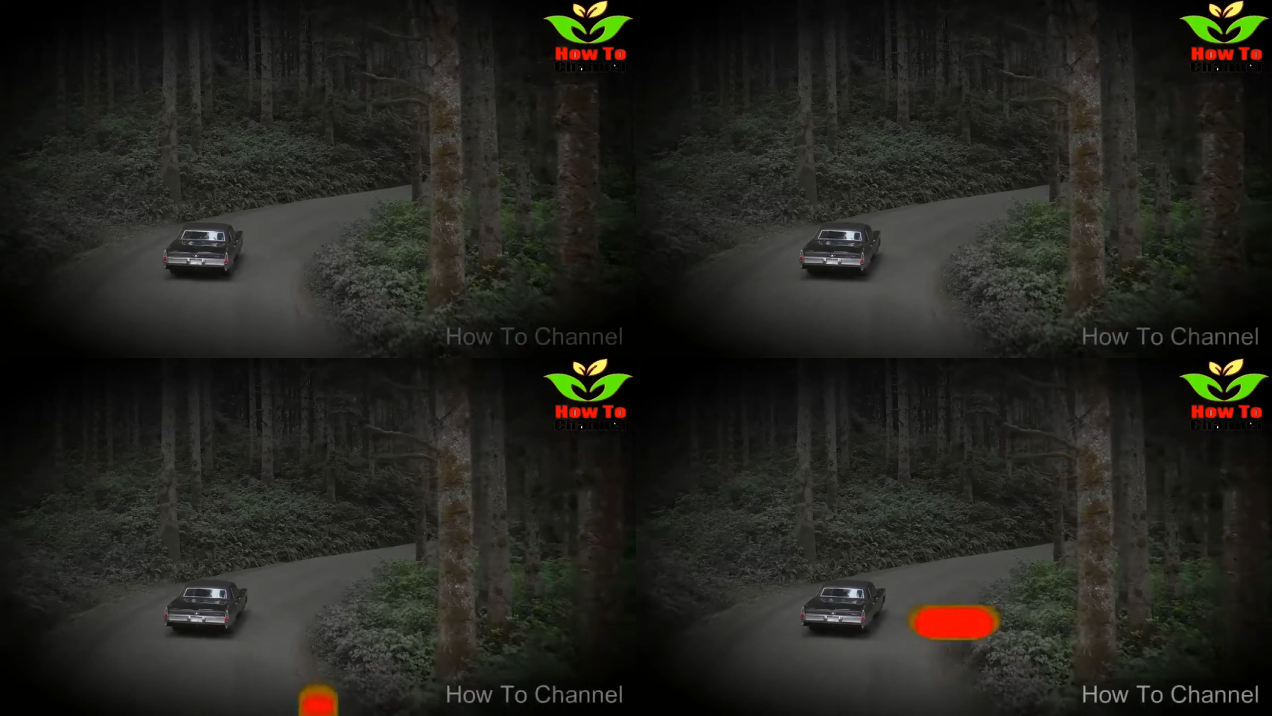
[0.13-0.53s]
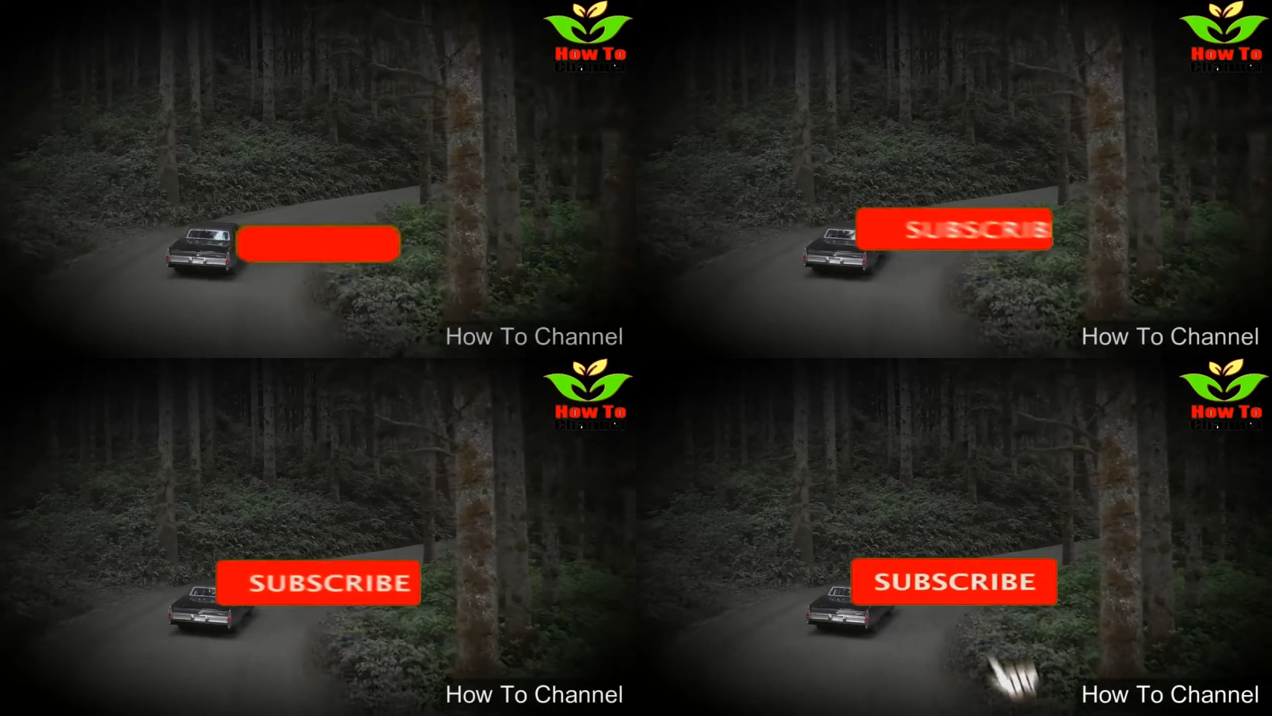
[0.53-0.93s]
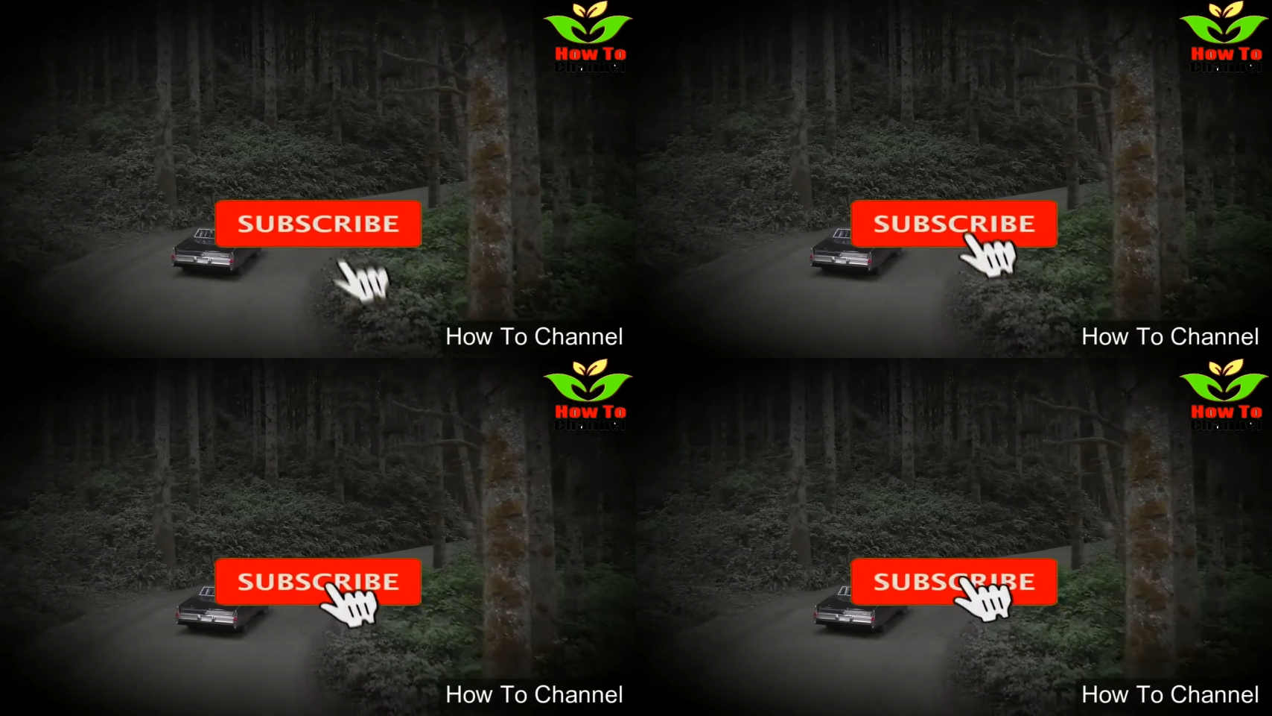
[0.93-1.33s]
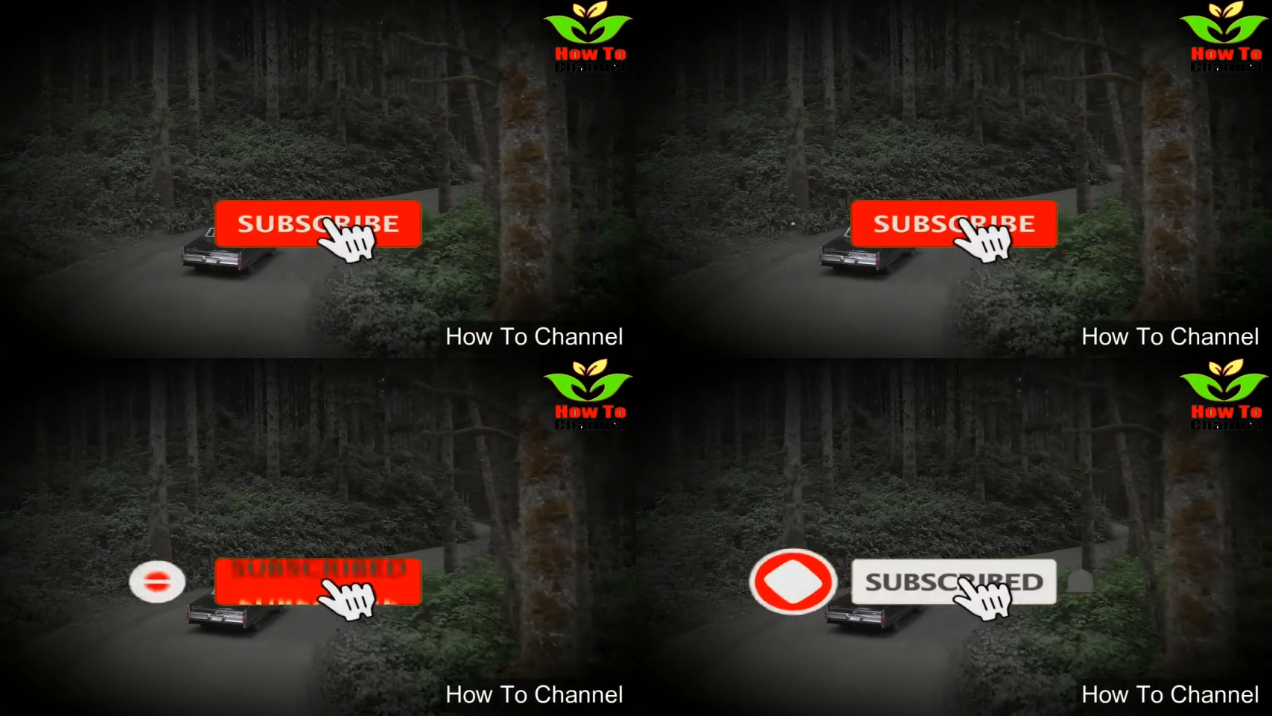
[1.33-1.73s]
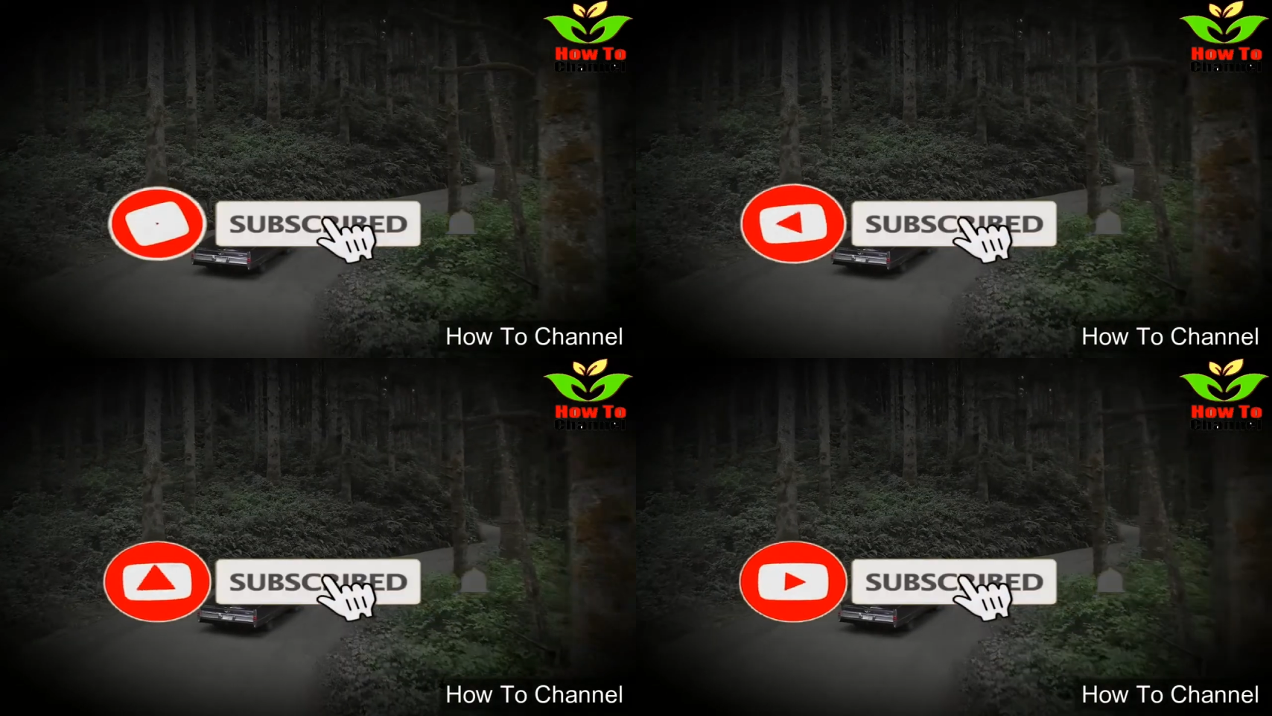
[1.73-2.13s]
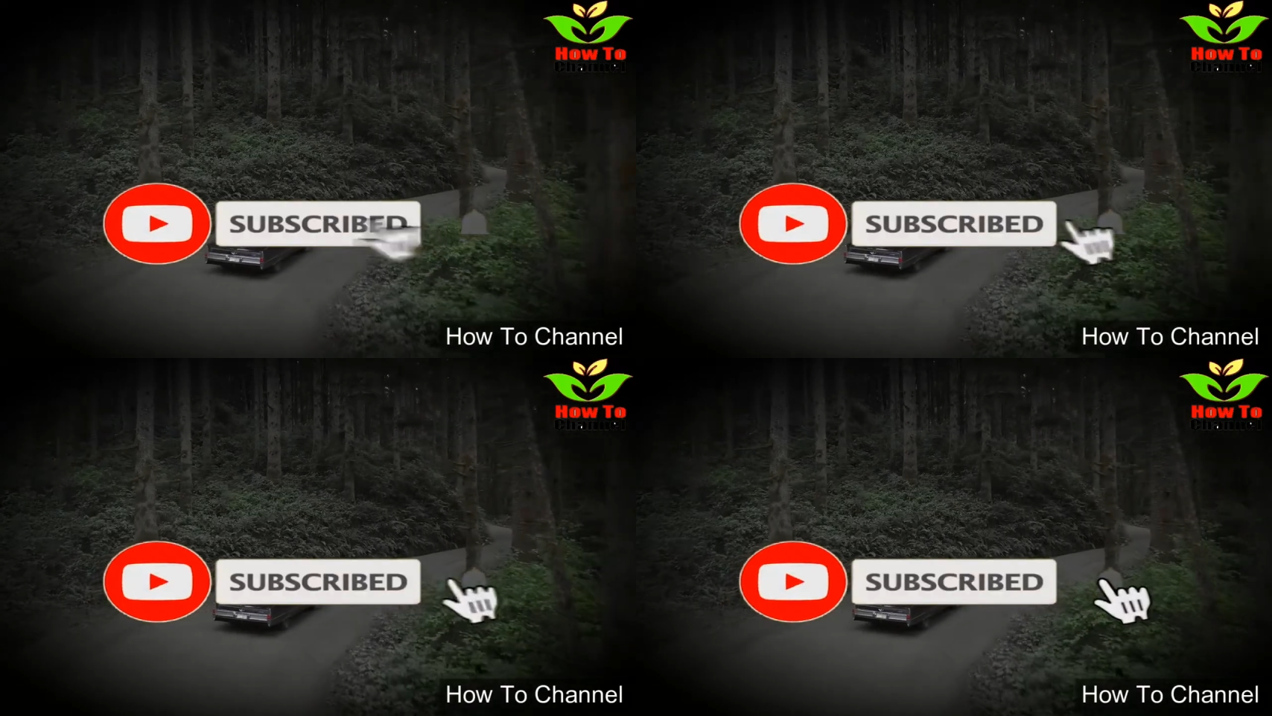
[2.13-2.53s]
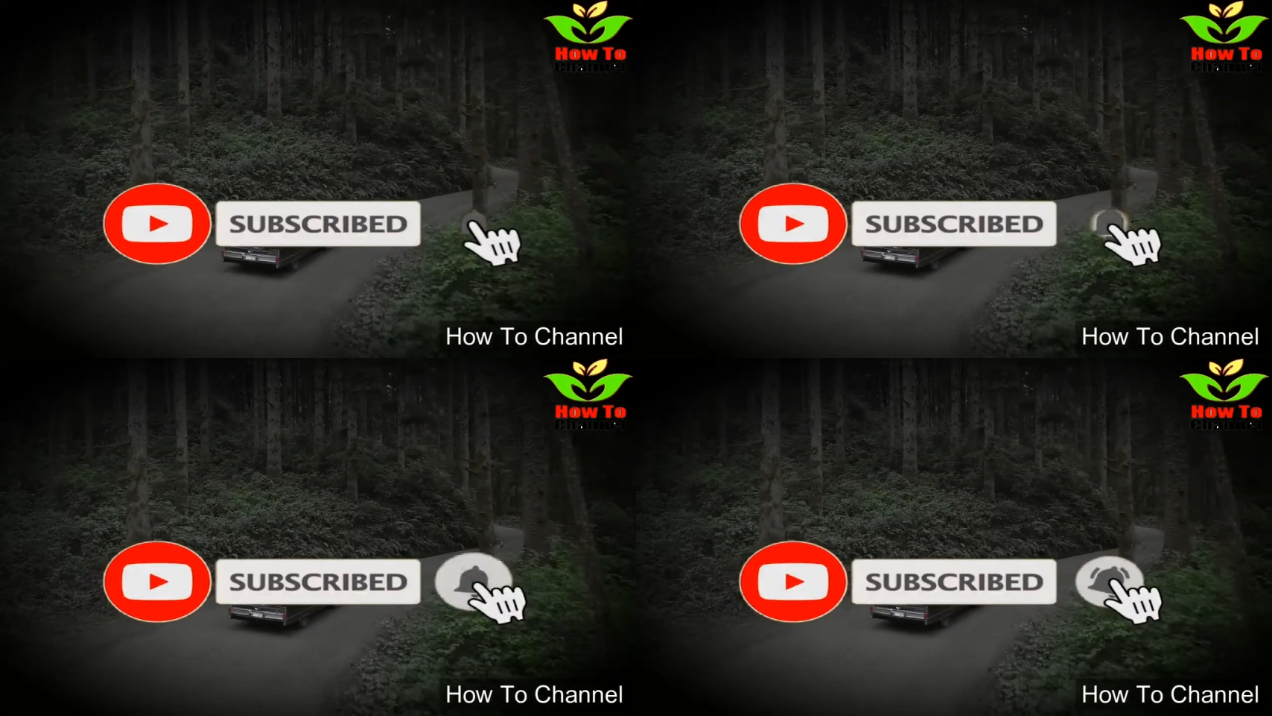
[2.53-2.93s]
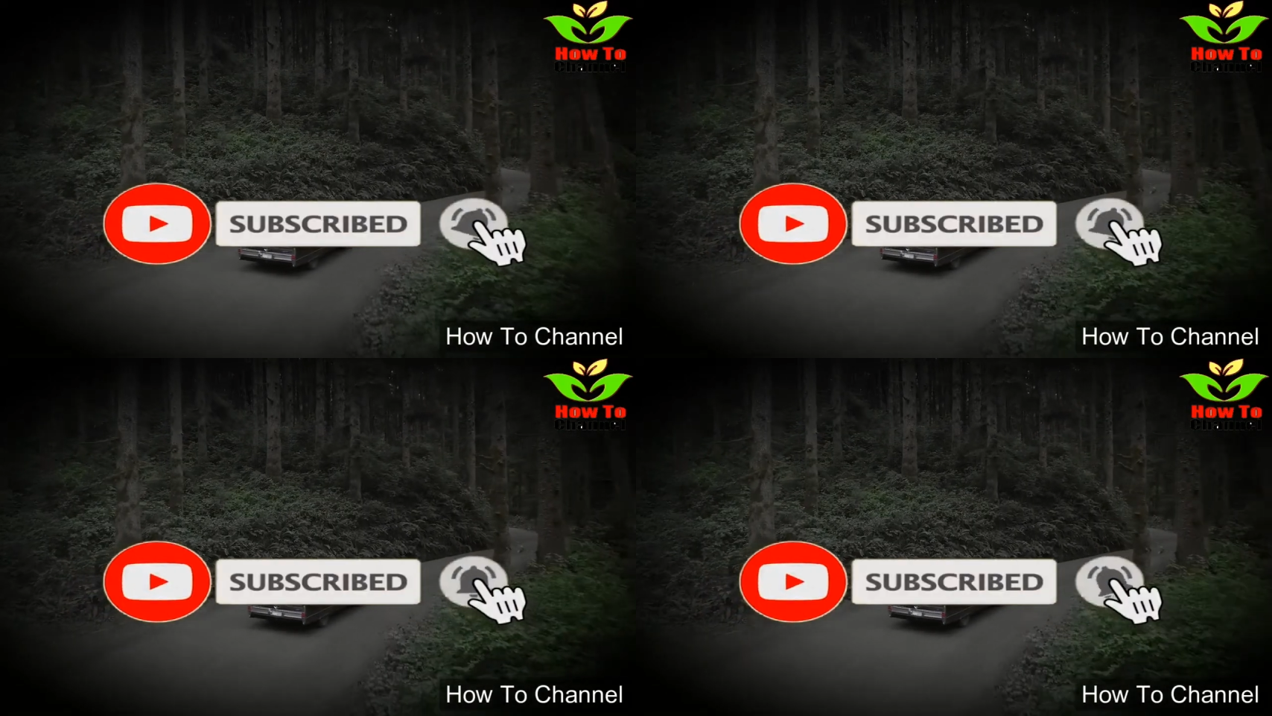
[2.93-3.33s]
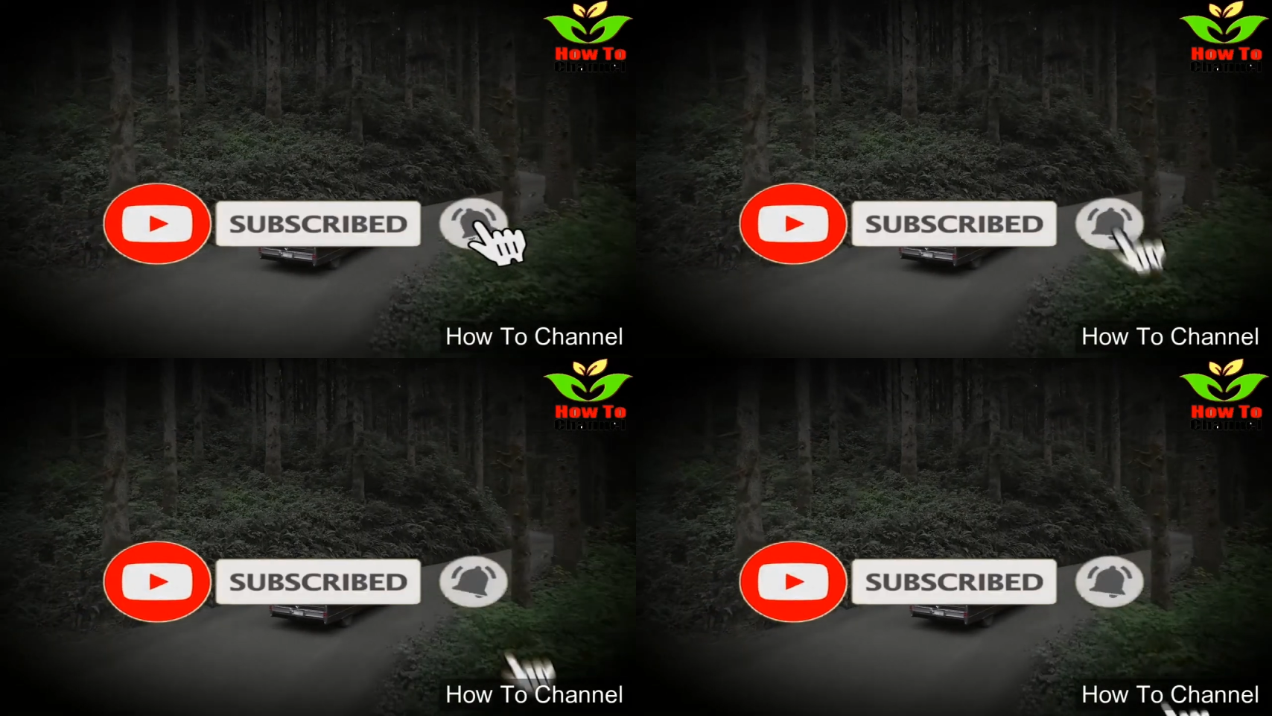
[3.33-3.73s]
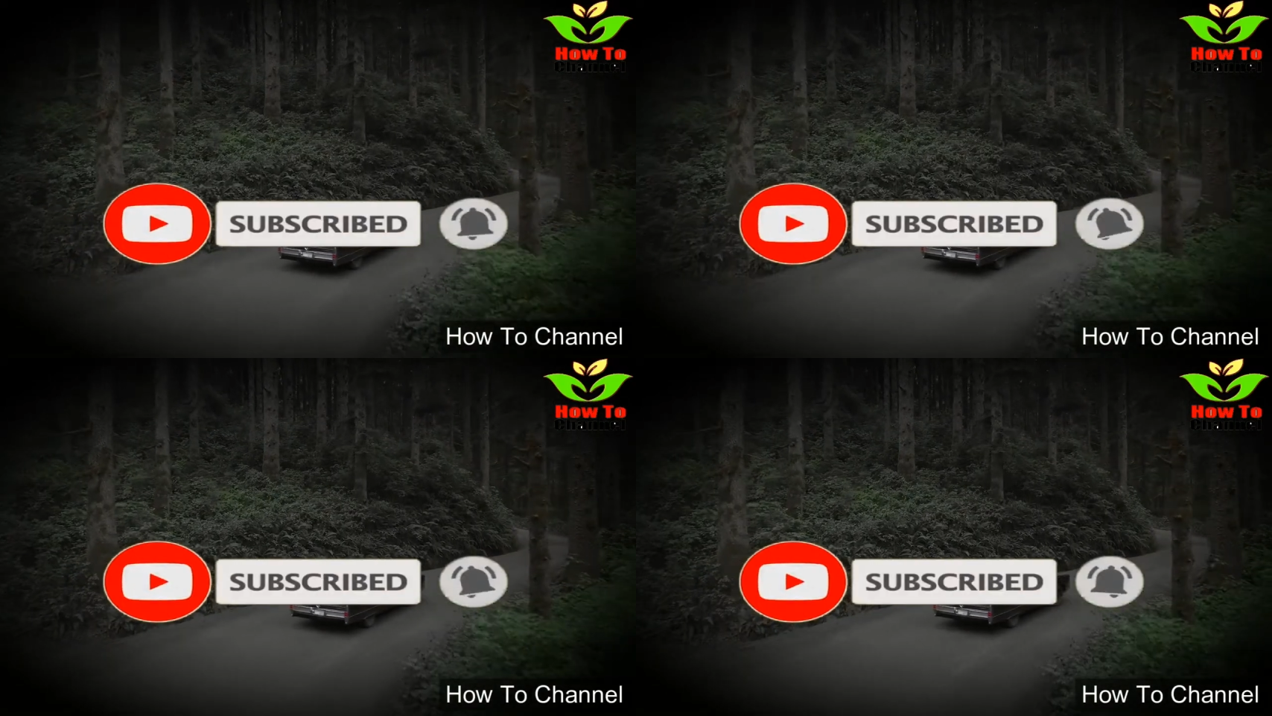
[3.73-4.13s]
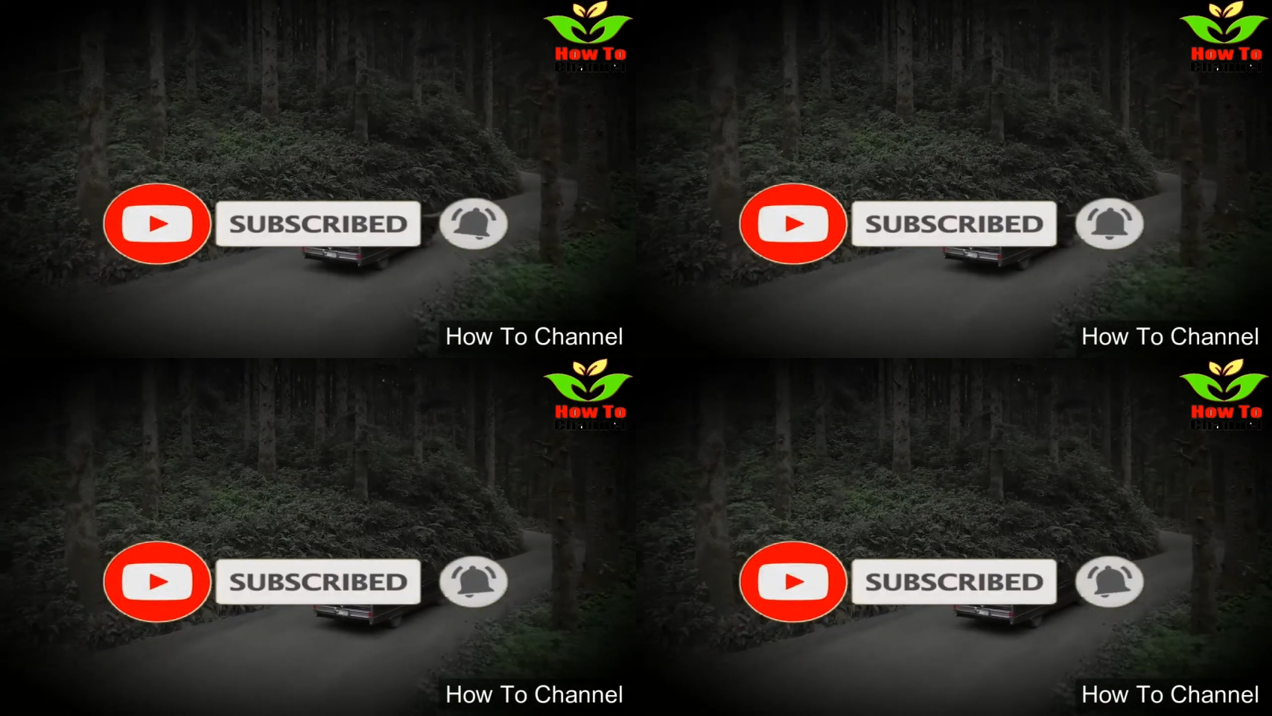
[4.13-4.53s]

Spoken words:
Nobody's mouth can be seen.